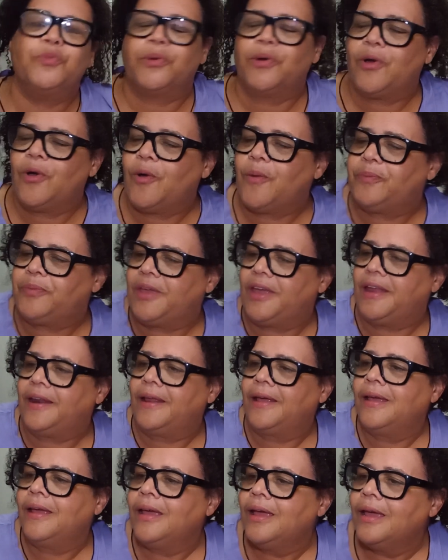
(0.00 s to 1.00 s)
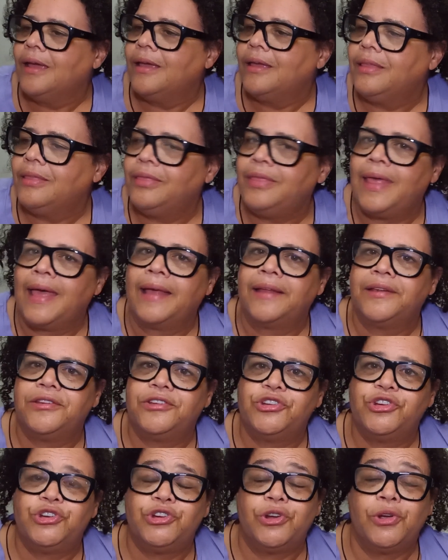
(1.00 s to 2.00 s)
super hope that
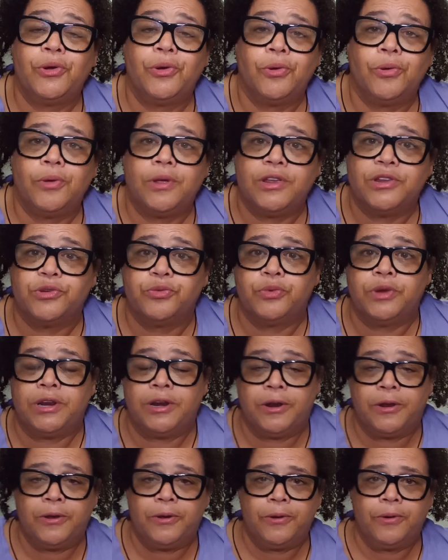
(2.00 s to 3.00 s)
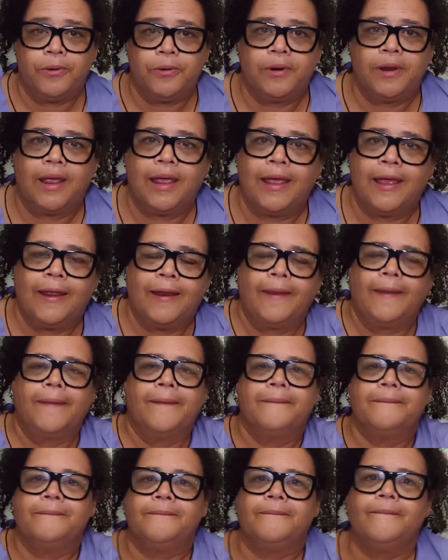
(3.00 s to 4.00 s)
that show is renewed,
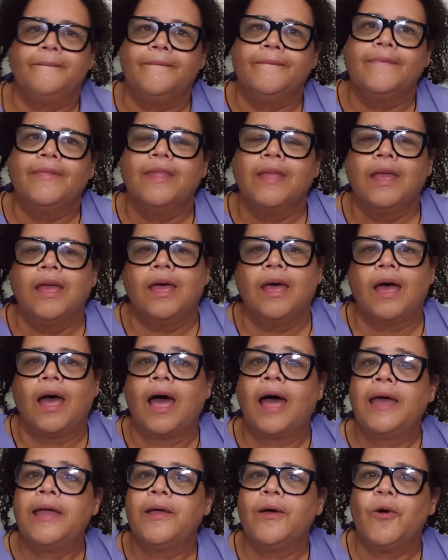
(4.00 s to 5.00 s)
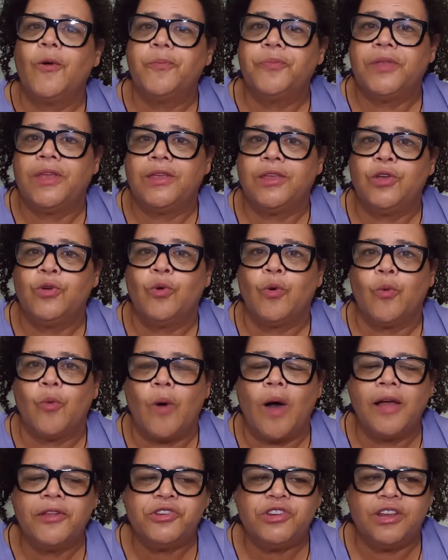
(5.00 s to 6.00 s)
and I hope that you will
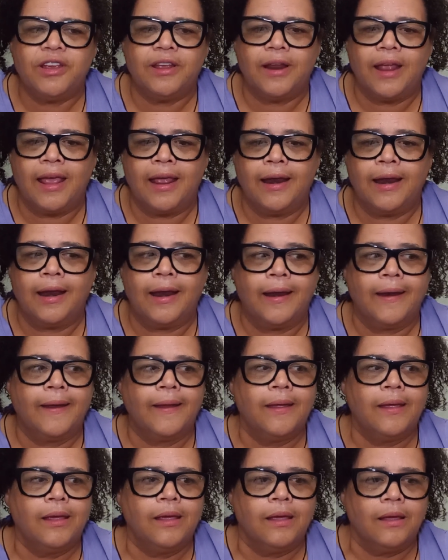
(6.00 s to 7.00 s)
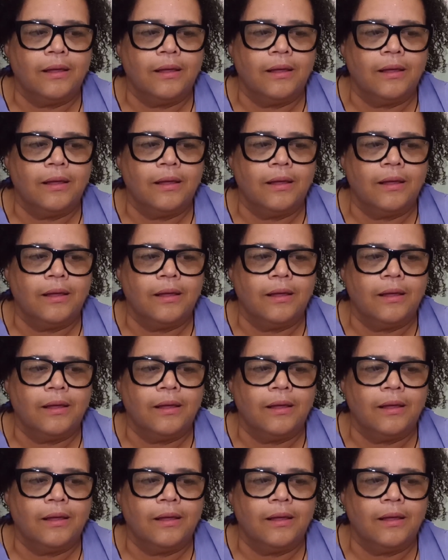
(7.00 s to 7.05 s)
watch it, and